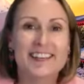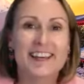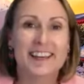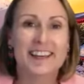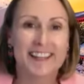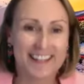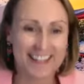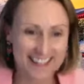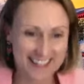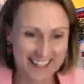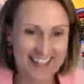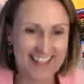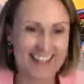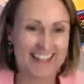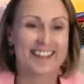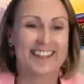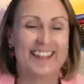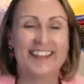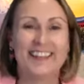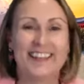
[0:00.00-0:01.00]
yeah,
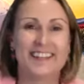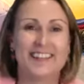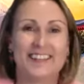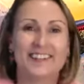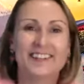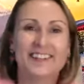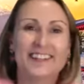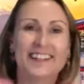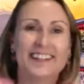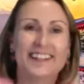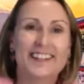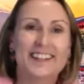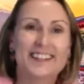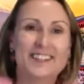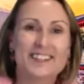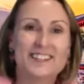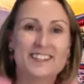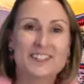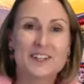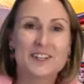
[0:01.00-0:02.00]
thank you.
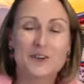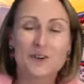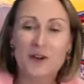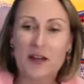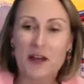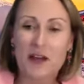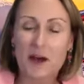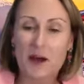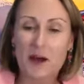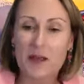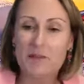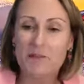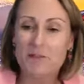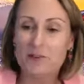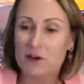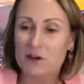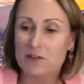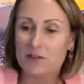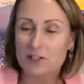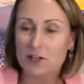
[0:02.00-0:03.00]
So if
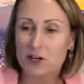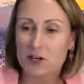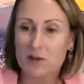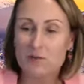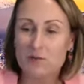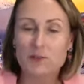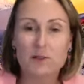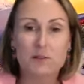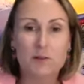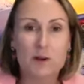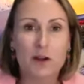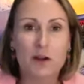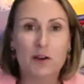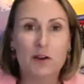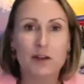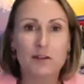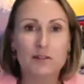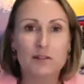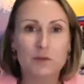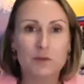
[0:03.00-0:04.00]
you have time
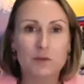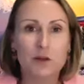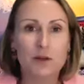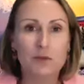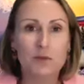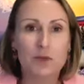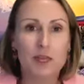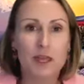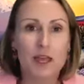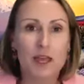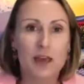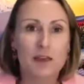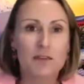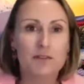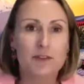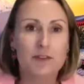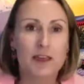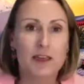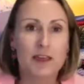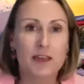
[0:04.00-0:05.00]
tomorrow, everyone, we
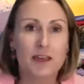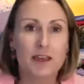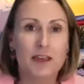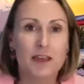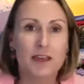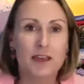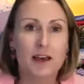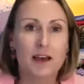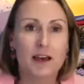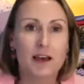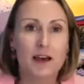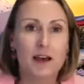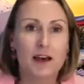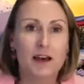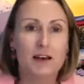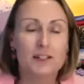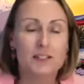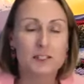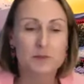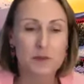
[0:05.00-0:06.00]
have a
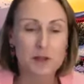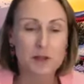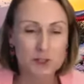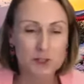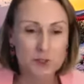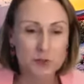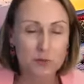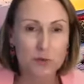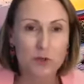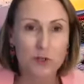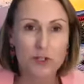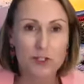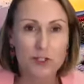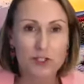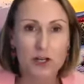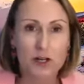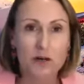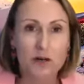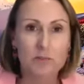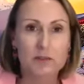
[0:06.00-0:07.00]
special
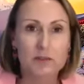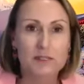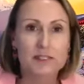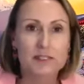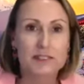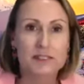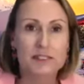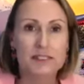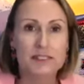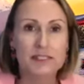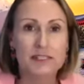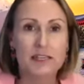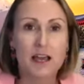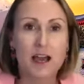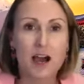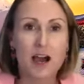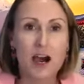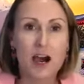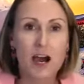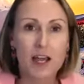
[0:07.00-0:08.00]
workshop. It's the
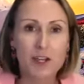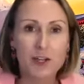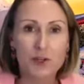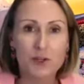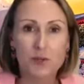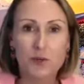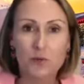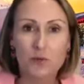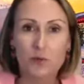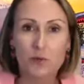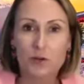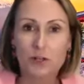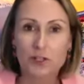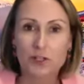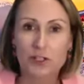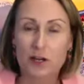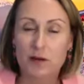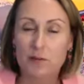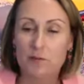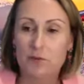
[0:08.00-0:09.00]
haiku
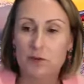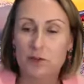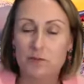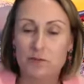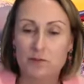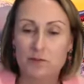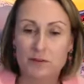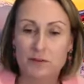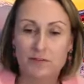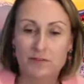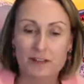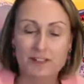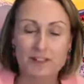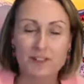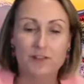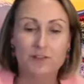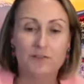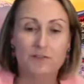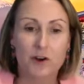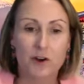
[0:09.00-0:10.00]
workshop with
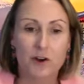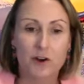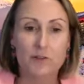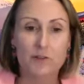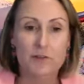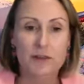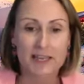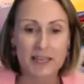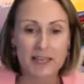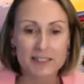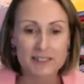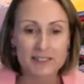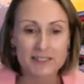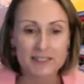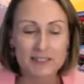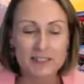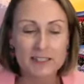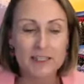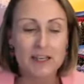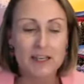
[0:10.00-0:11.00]
Professor Vari
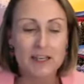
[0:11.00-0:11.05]
McKenzie,